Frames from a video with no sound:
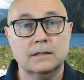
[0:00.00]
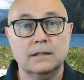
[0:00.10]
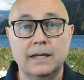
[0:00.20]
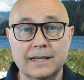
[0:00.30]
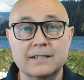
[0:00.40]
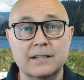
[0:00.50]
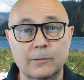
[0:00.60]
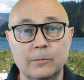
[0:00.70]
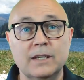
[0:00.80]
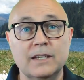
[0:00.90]
Next
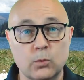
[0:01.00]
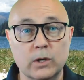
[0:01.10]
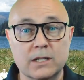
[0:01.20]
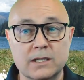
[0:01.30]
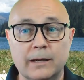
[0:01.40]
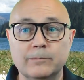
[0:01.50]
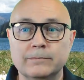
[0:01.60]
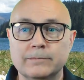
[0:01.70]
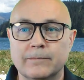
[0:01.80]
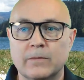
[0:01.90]
up is work time.
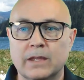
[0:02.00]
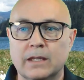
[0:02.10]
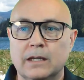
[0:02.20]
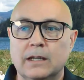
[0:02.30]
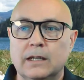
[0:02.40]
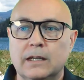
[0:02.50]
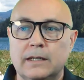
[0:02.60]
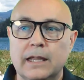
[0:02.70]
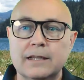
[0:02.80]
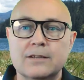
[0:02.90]

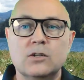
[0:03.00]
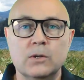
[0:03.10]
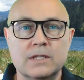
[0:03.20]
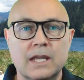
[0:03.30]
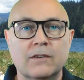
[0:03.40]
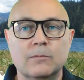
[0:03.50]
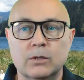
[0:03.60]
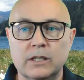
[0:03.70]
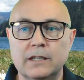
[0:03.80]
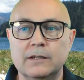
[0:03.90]
Now that students have
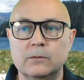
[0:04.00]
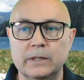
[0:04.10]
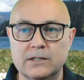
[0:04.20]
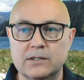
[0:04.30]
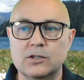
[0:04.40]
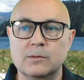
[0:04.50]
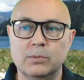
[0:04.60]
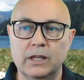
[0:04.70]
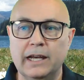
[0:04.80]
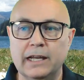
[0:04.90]
completed their research and
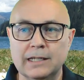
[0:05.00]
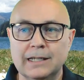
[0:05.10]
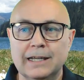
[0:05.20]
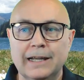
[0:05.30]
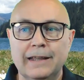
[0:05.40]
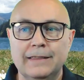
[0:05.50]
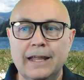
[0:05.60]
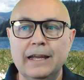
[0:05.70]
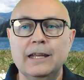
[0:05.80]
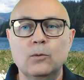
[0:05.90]
planning,
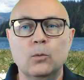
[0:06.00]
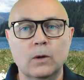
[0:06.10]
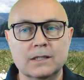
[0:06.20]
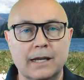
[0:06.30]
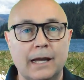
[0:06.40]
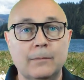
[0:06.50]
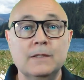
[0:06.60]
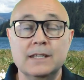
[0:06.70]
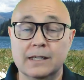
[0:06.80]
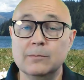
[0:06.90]
they need work time
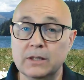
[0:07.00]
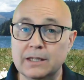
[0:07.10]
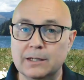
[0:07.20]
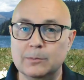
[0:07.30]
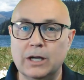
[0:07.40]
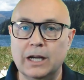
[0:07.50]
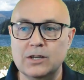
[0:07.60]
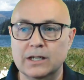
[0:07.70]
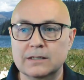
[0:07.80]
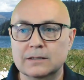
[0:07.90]
to complete their
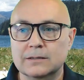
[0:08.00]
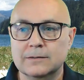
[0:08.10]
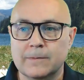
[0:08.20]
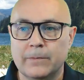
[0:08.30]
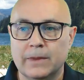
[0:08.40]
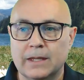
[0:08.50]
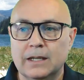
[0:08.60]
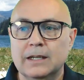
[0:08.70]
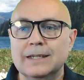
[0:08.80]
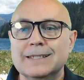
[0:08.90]
projects.
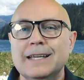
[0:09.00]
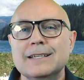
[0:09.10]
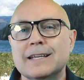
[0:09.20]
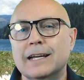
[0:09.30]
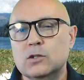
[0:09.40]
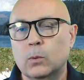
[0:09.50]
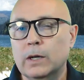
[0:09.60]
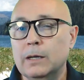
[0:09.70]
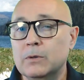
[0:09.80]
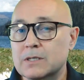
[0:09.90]
Set aside
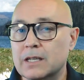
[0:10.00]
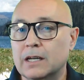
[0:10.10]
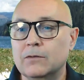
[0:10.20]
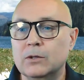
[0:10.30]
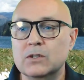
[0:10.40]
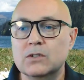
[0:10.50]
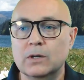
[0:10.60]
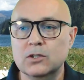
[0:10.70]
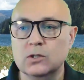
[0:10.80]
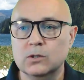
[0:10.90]
20% of your
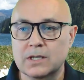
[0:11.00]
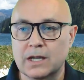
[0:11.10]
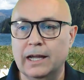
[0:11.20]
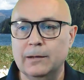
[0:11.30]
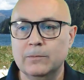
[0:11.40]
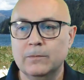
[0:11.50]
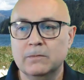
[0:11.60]
instructional time,